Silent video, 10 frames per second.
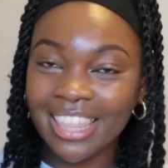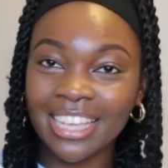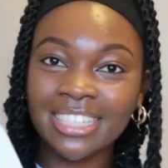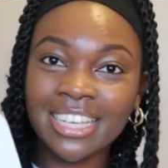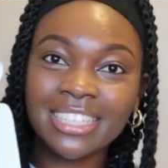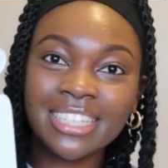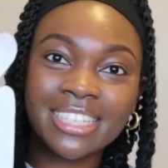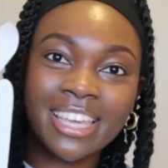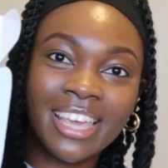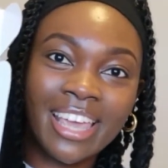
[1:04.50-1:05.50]
this is the
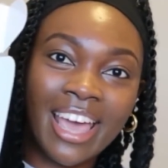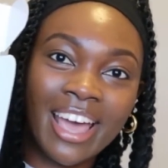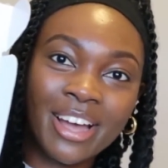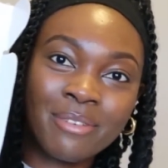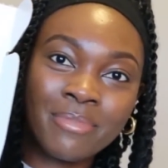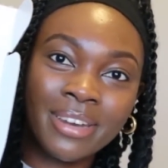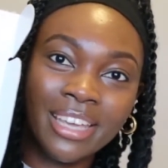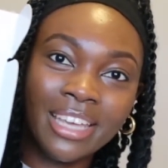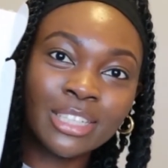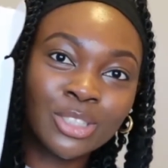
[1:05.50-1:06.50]
skincare
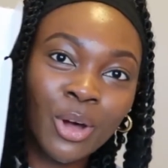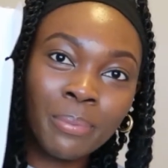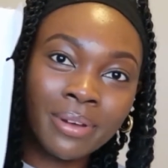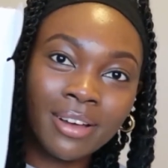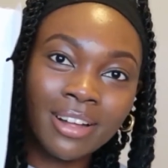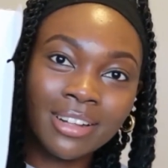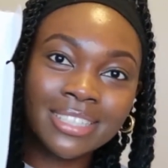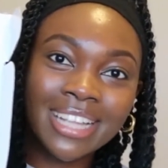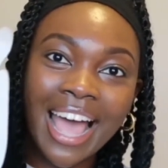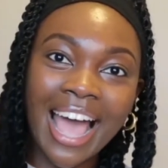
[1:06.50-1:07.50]
company,
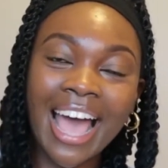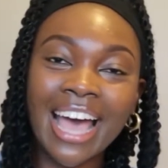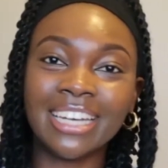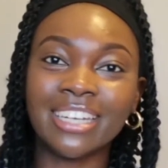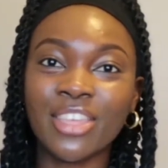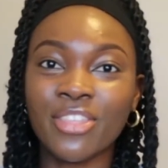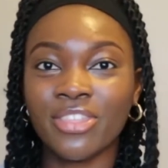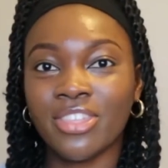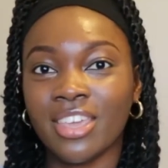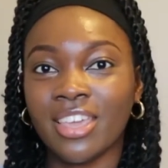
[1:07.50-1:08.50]
Topicals, and
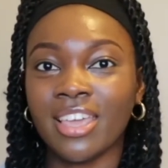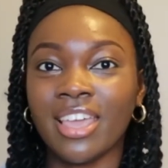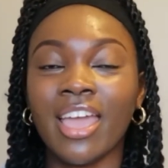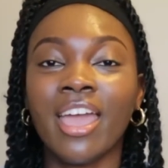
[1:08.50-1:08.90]
the